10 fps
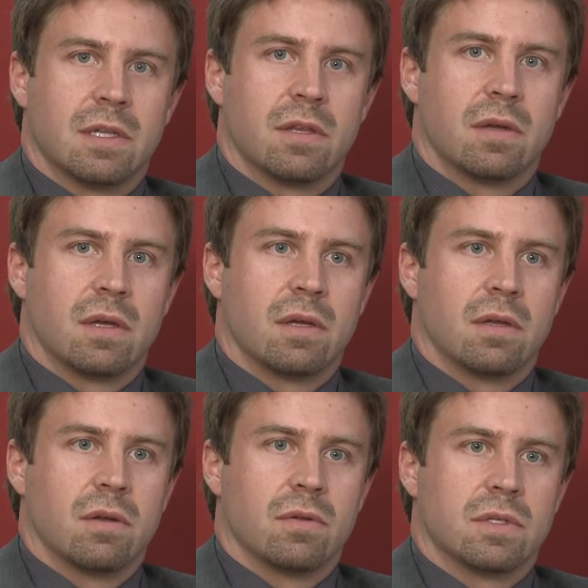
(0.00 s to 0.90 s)
I think
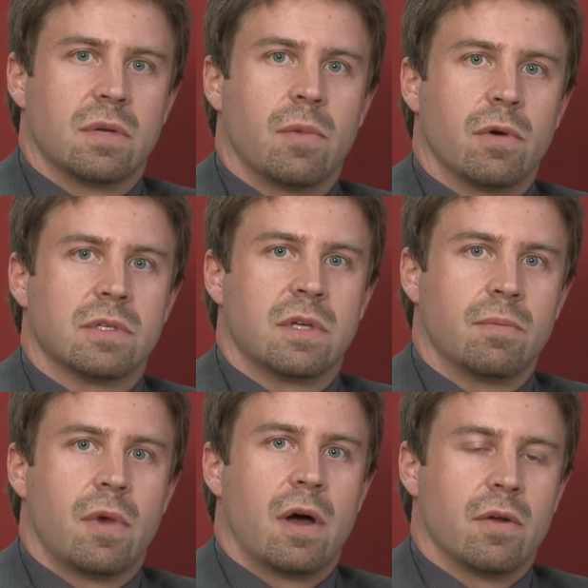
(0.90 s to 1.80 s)
some
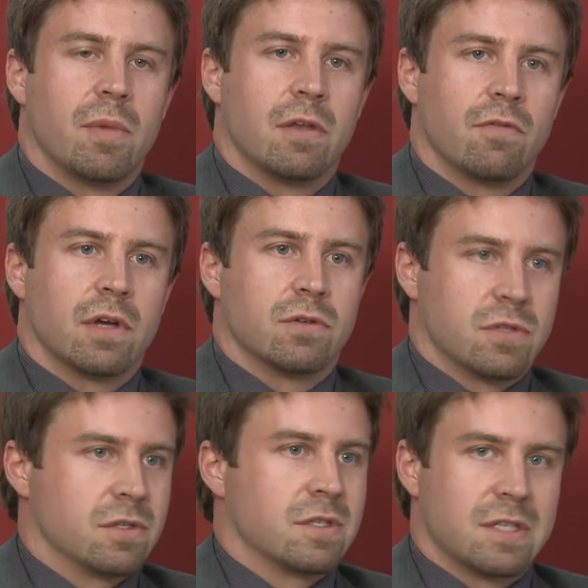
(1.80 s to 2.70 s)
auto
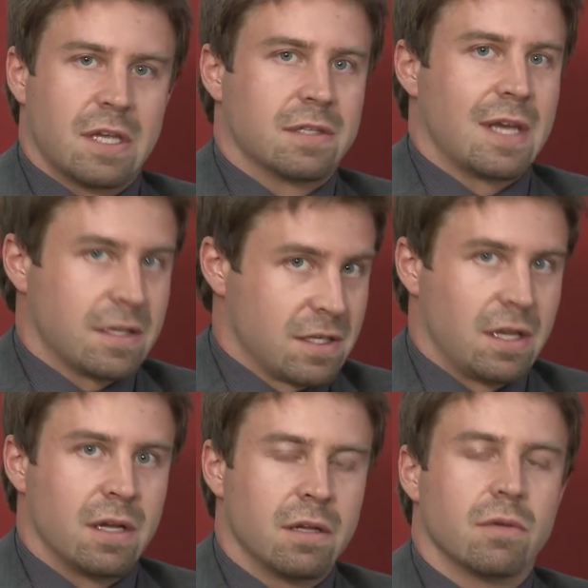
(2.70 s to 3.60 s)
manufacturers, such as Tesla,